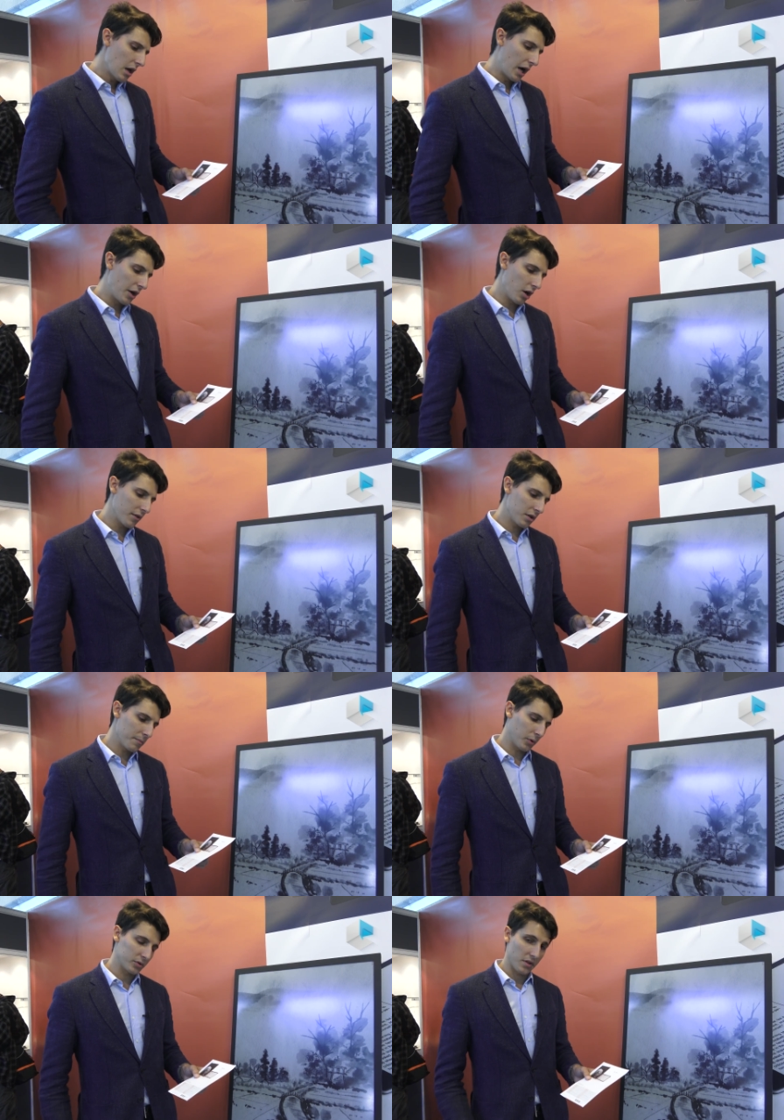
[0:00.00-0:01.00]
Another
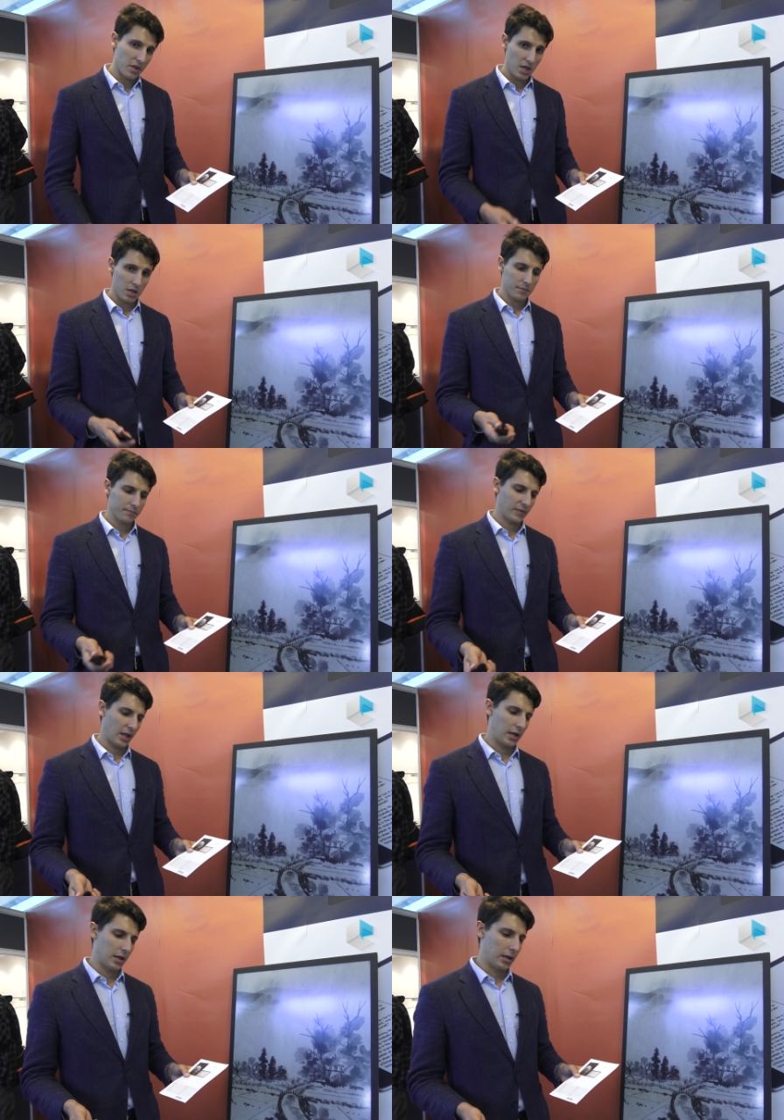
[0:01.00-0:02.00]
important thing
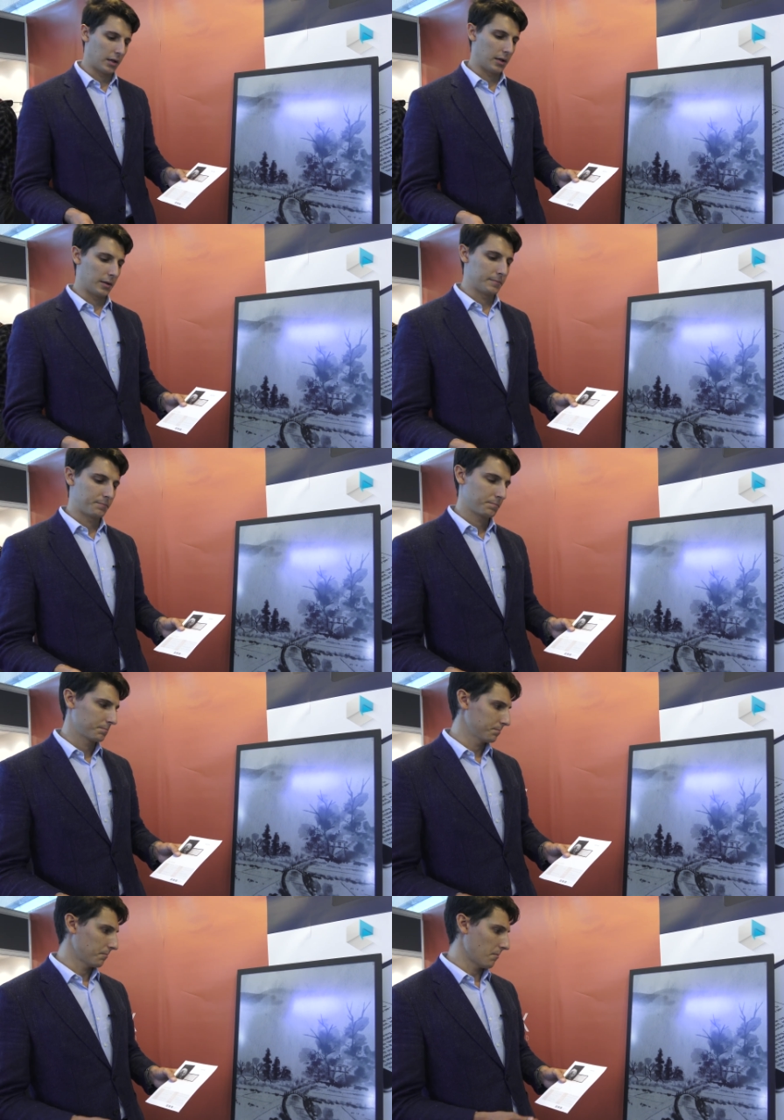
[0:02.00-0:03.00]
uh,
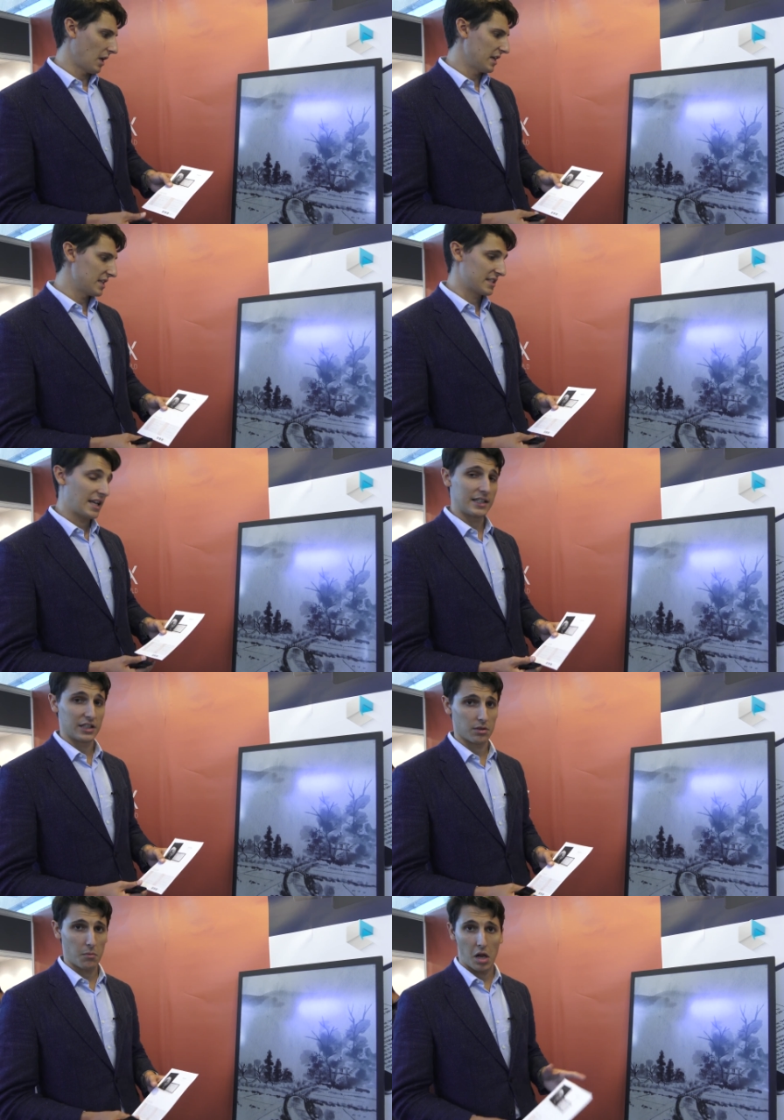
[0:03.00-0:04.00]
is that
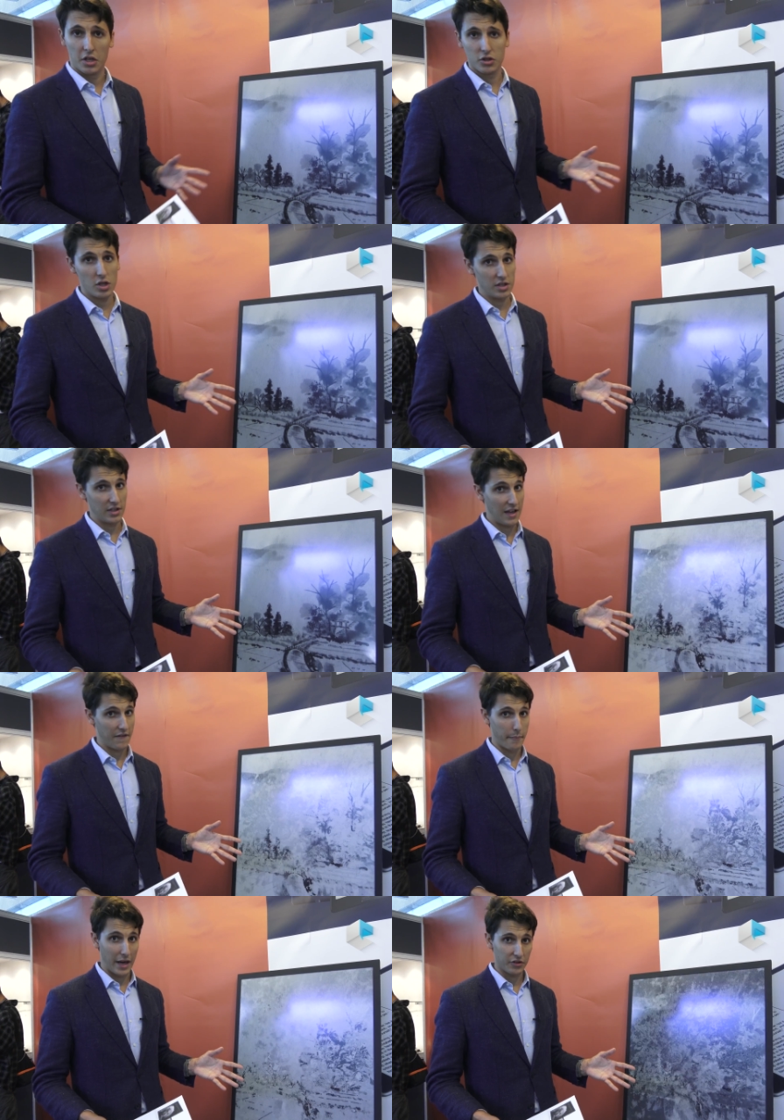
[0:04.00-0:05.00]
it, well, it doesn't
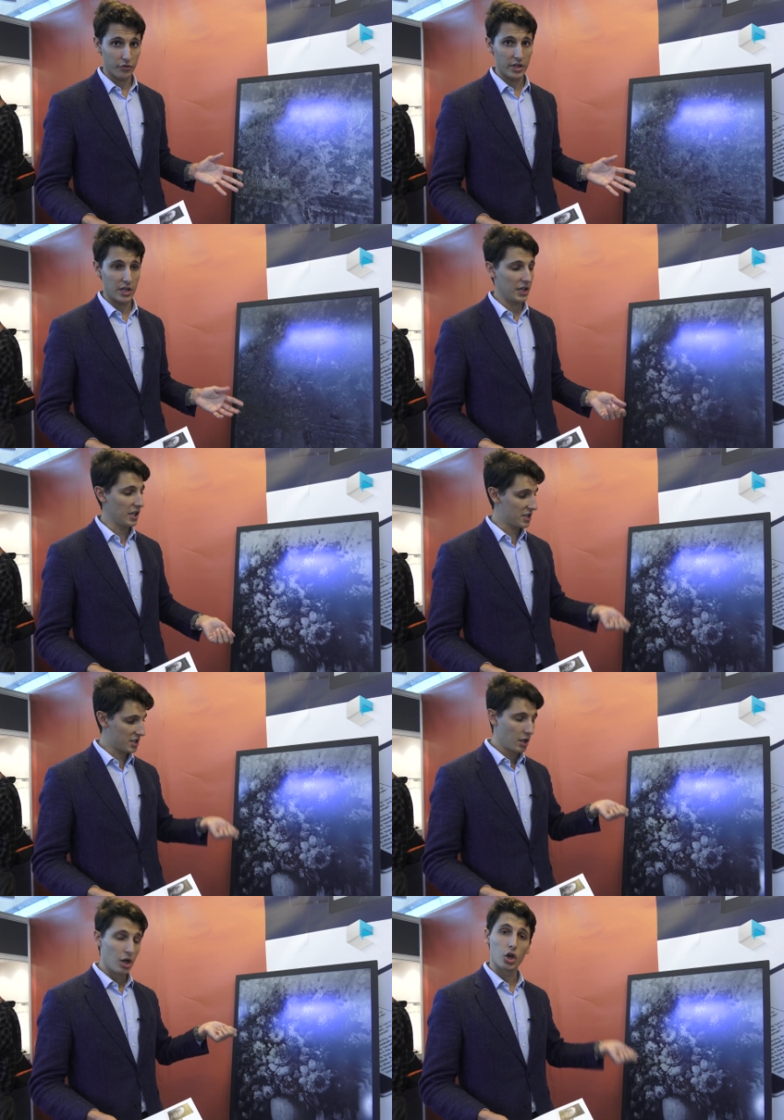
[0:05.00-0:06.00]
have battery. It
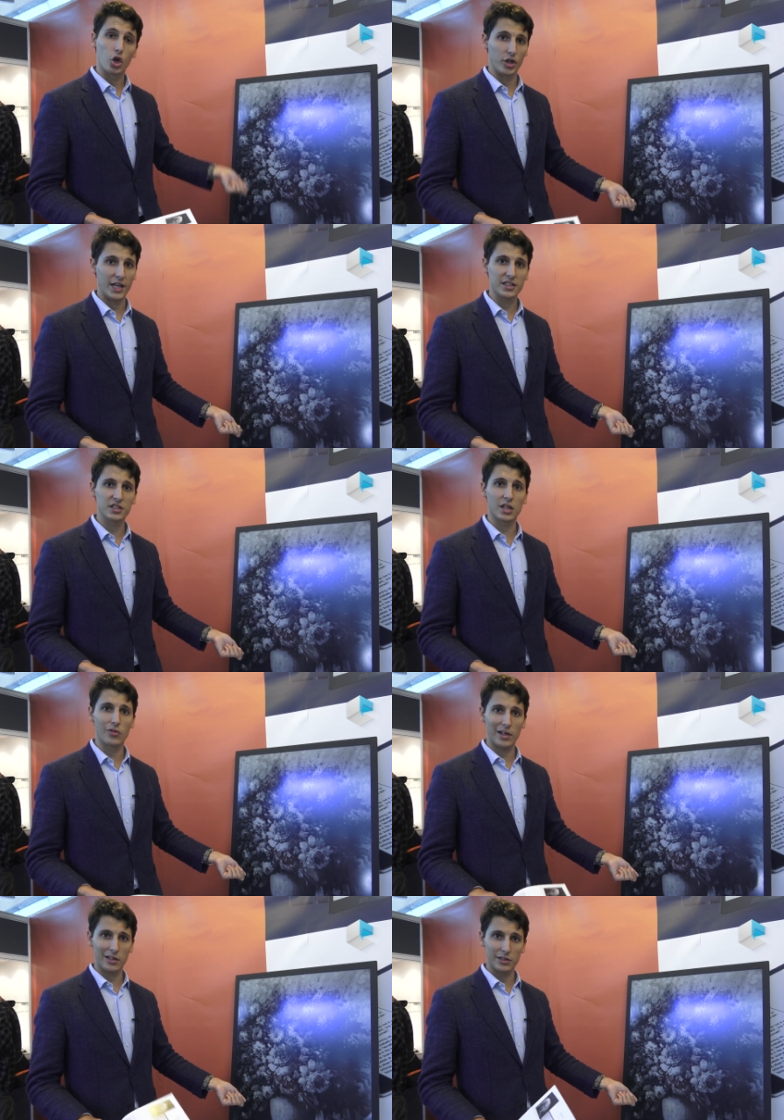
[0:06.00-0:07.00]
is connected
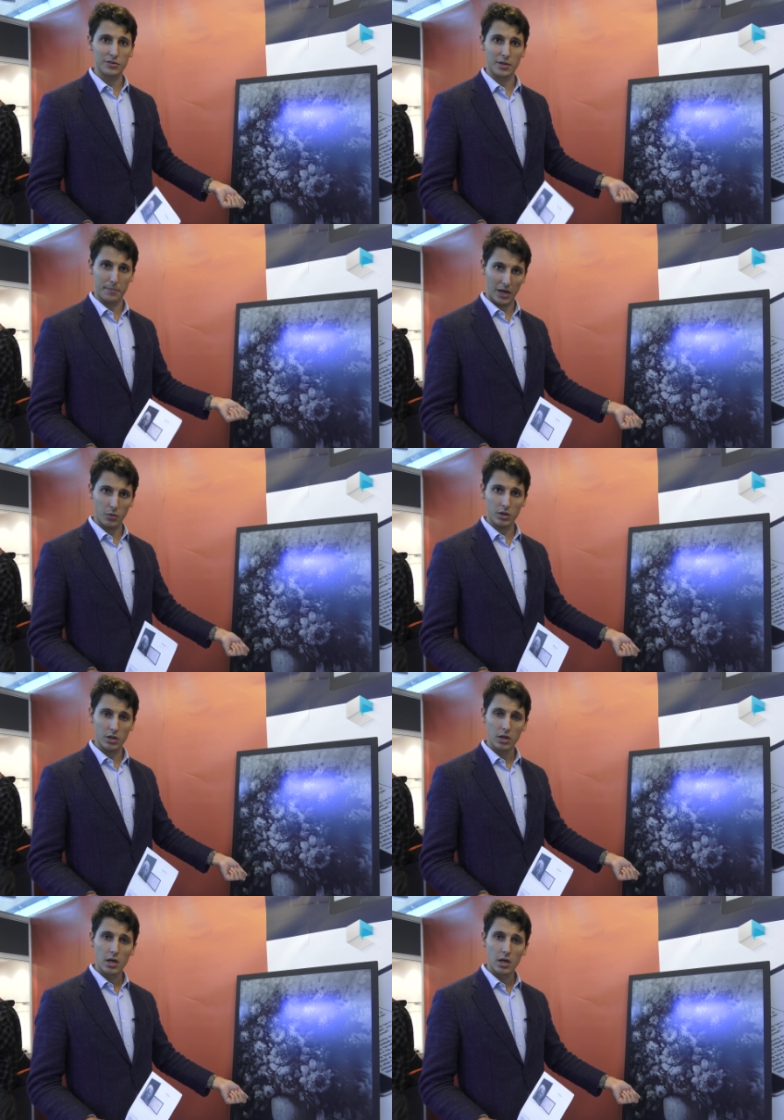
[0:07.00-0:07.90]
directly to the power,